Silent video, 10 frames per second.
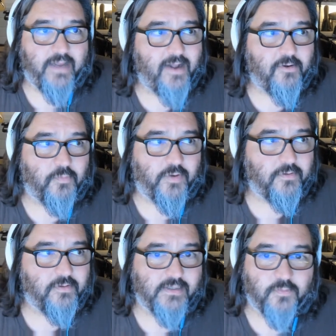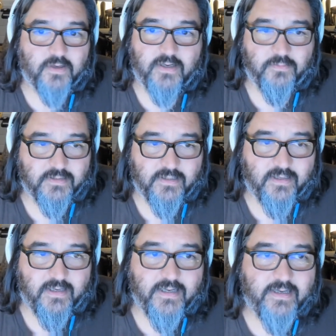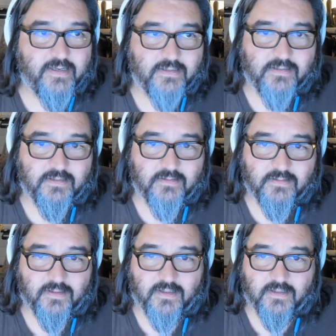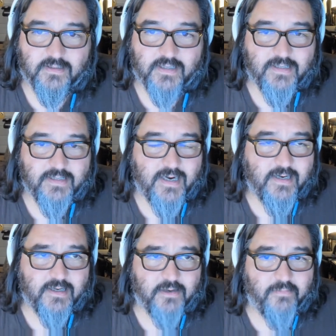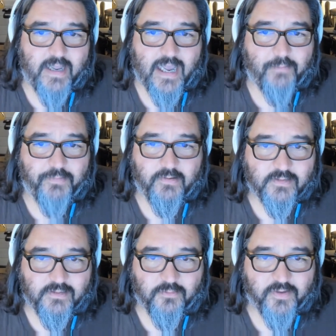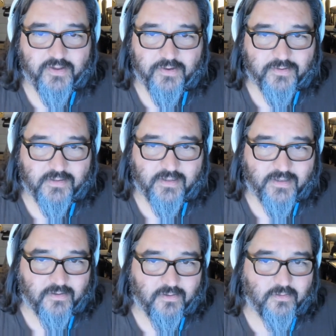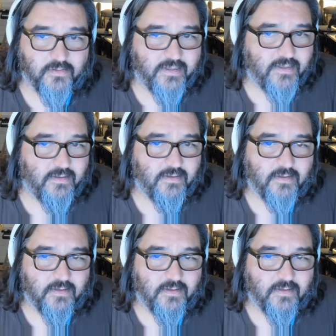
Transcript: back on Wunderlist 1, it was a hideous titanium app. So one of those like early